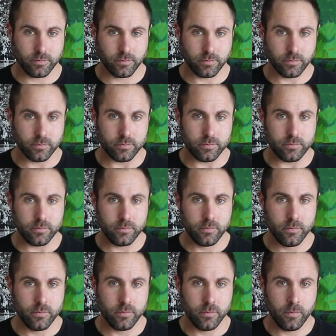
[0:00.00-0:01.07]

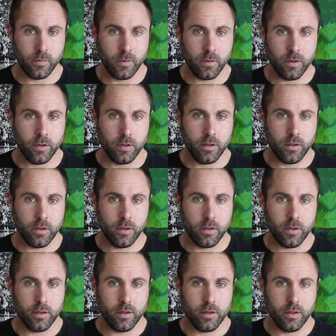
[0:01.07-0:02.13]

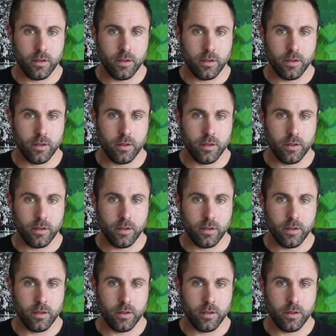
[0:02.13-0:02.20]
No one is speaking in this clip.